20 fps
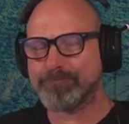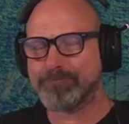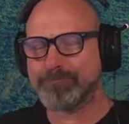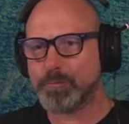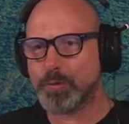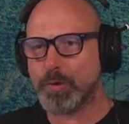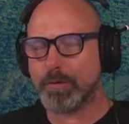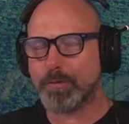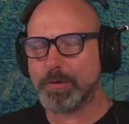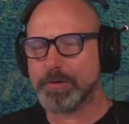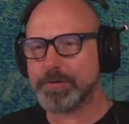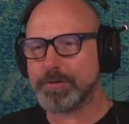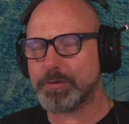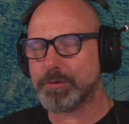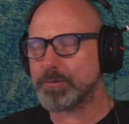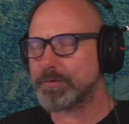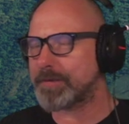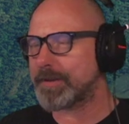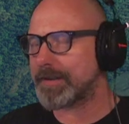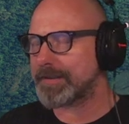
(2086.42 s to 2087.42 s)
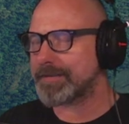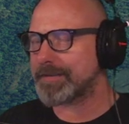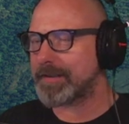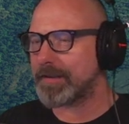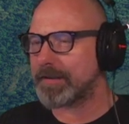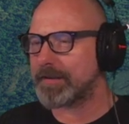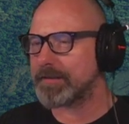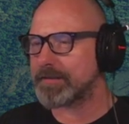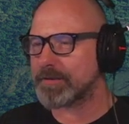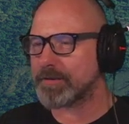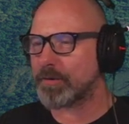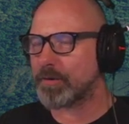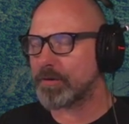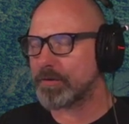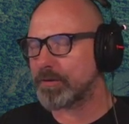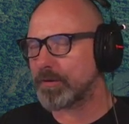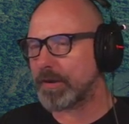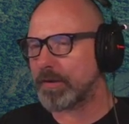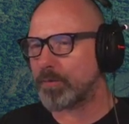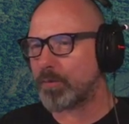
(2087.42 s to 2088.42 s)
Do I want two Teslas
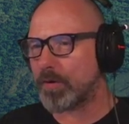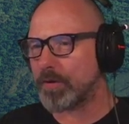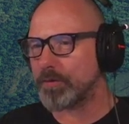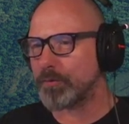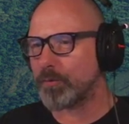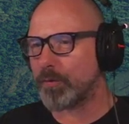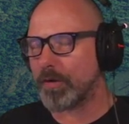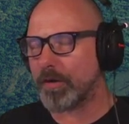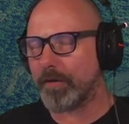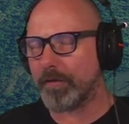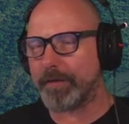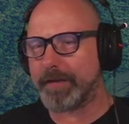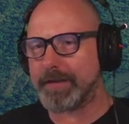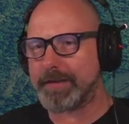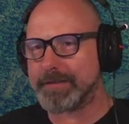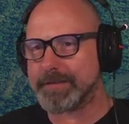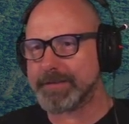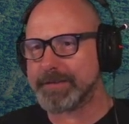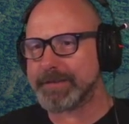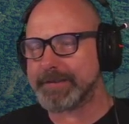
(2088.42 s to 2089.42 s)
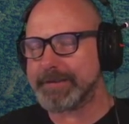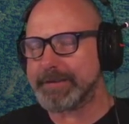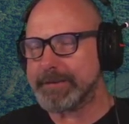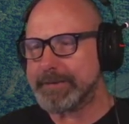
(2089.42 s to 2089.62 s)
or do I want one of these?